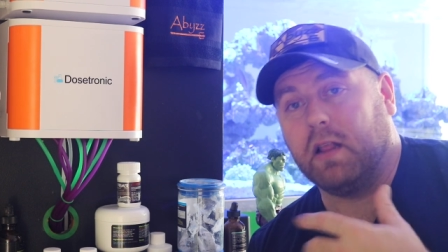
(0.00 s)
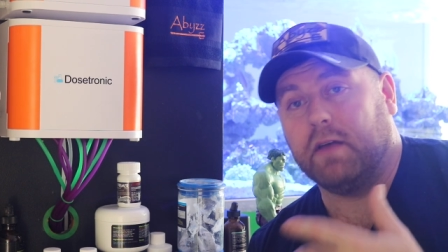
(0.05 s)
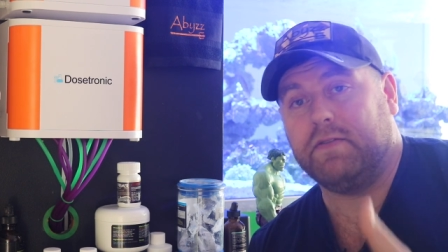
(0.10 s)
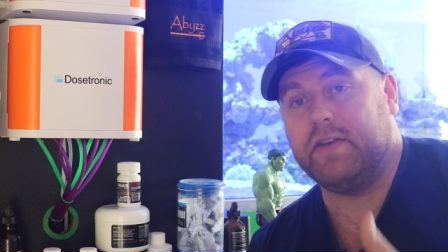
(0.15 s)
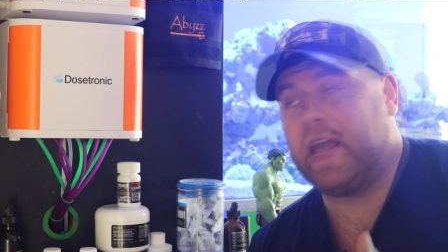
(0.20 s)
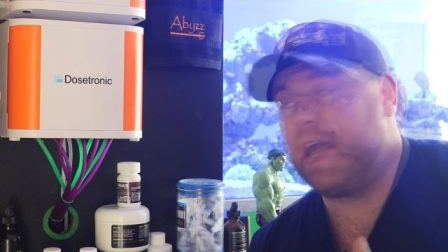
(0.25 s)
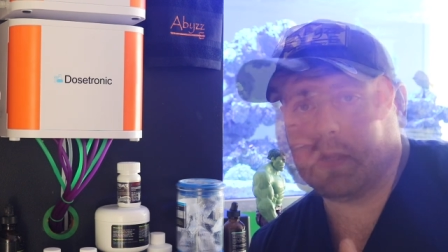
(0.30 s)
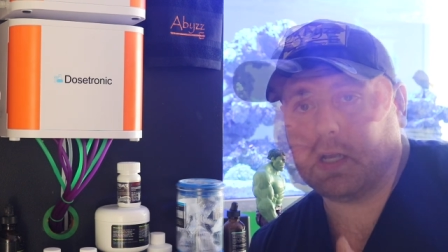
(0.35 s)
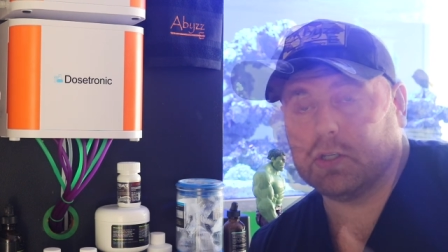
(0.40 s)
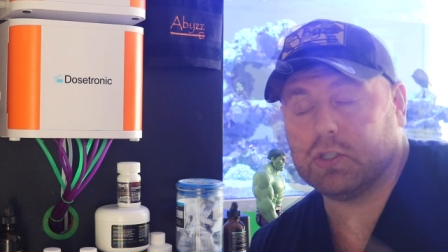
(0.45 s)
of
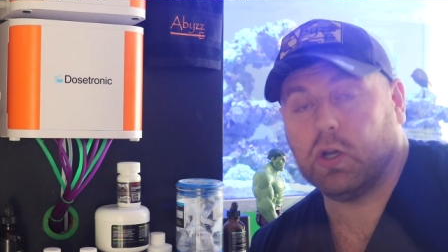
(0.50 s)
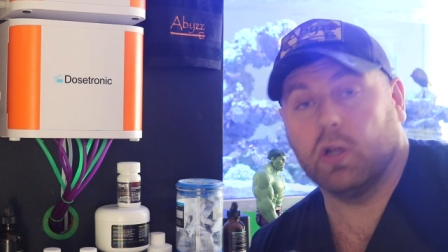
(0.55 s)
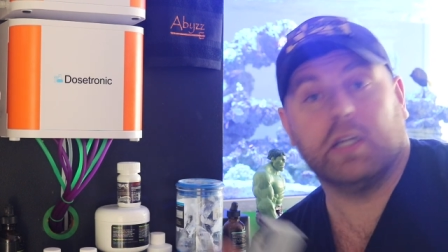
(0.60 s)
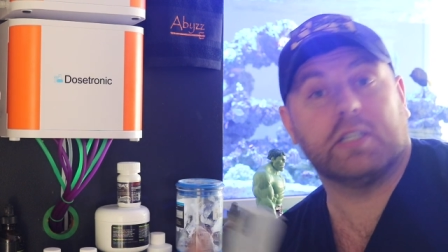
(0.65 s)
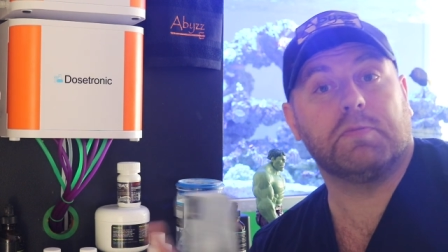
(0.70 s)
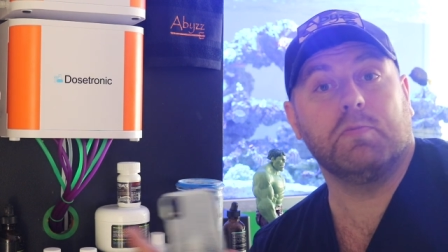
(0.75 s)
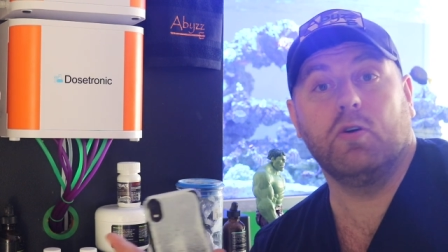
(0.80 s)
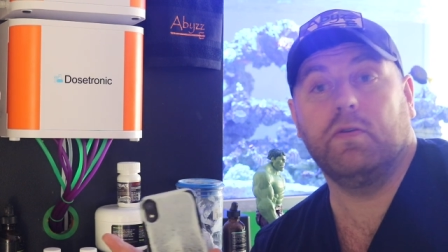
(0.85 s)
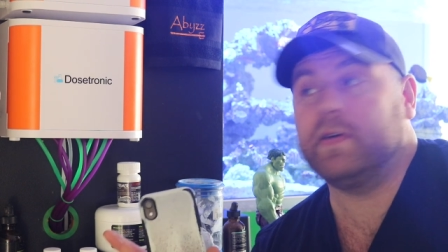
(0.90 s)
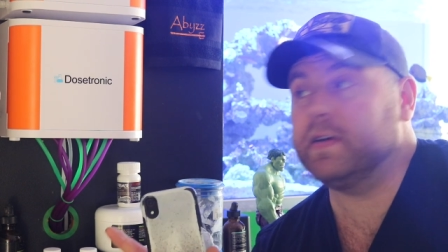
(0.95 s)
data. So
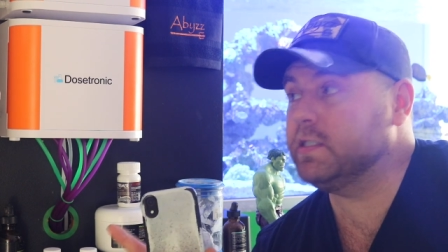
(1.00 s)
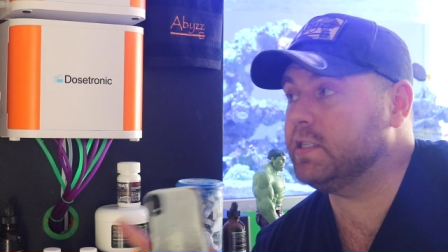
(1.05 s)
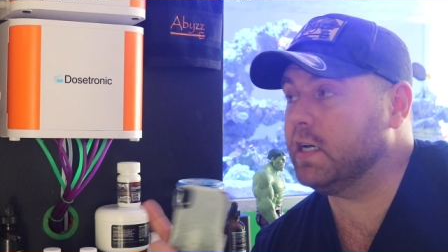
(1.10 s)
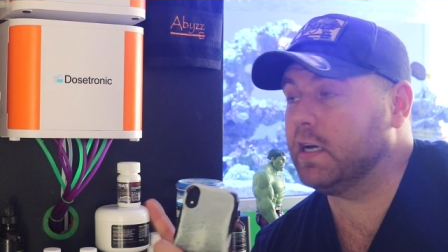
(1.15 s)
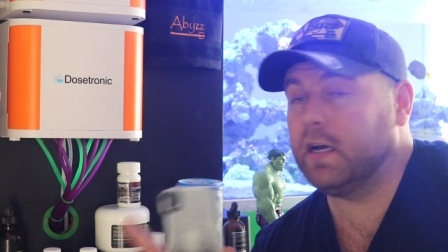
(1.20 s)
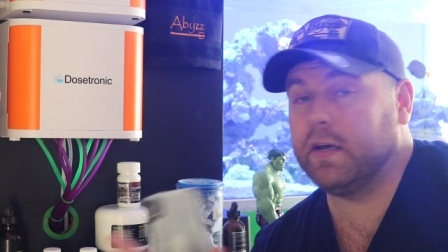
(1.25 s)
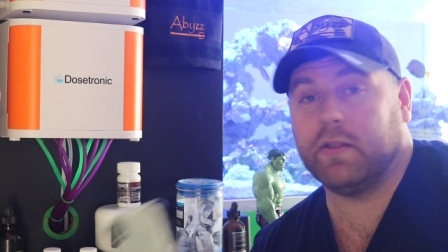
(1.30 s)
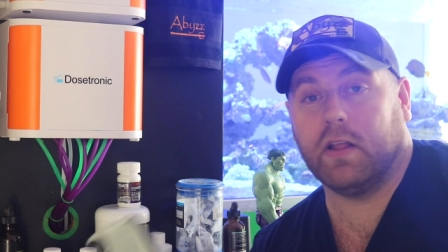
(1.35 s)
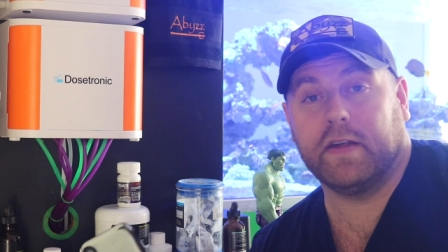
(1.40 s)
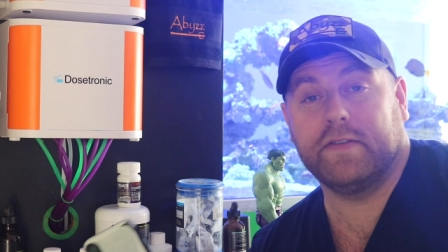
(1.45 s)
let's move into
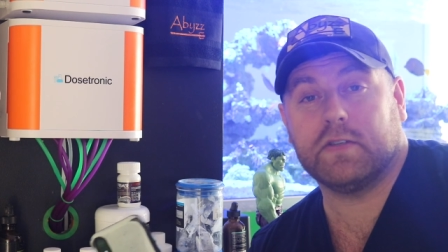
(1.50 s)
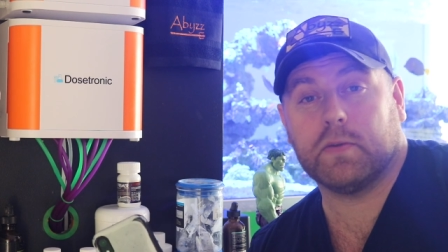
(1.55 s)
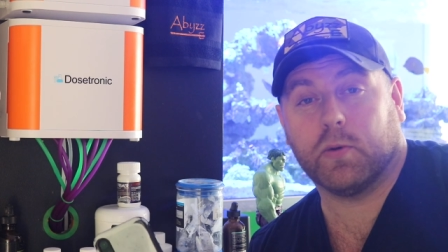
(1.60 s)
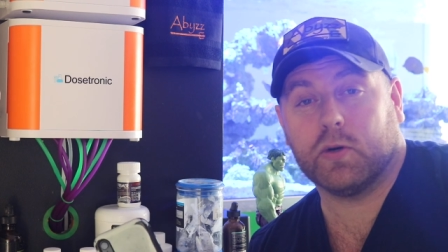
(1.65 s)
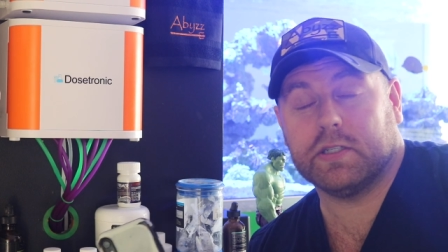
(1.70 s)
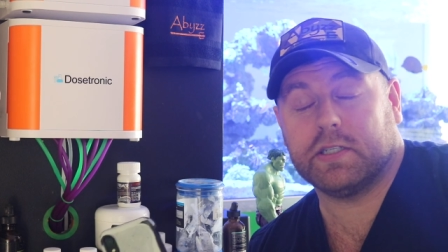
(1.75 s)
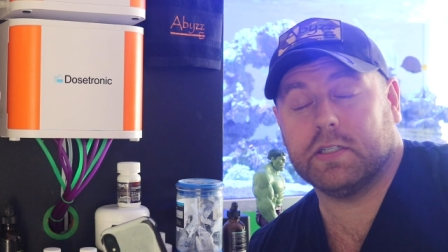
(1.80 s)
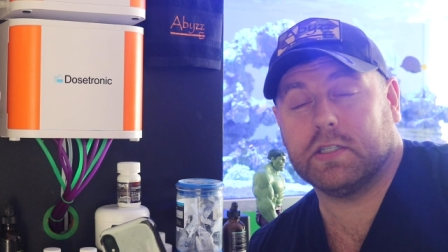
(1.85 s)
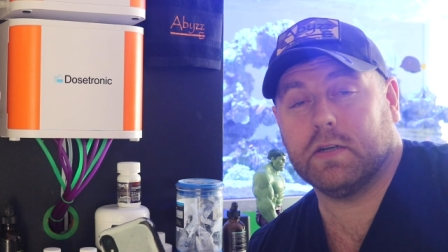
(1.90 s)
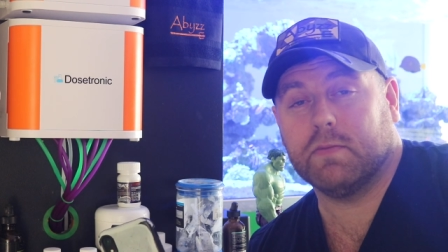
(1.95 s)
the life
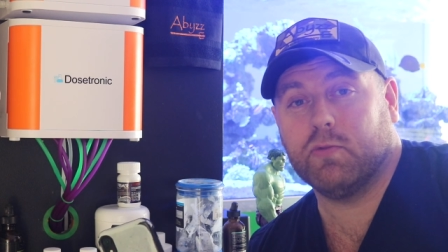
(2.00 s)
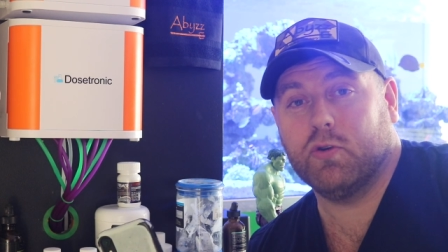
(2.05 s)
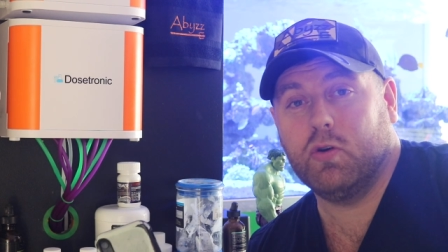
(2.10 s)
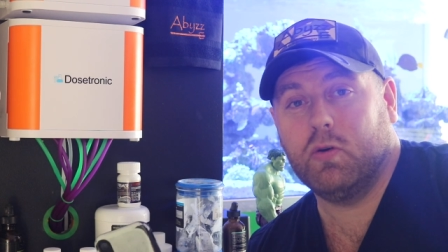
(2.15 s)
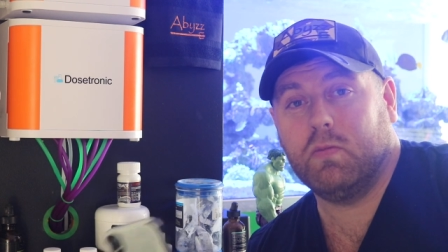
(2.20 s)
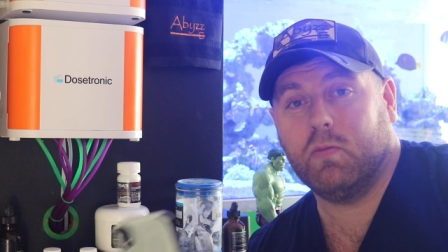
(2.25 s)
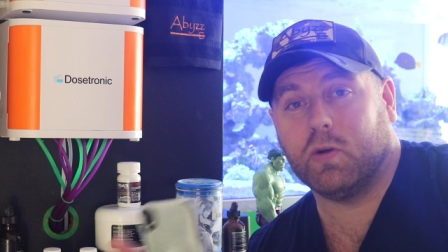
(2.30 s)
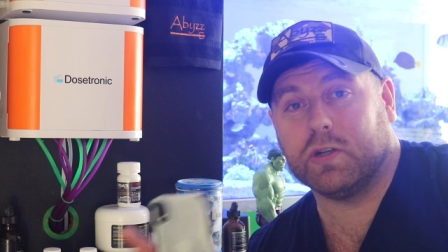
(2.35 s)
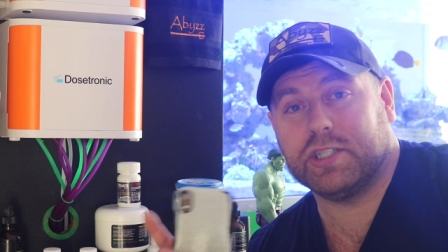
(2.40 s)
support system room.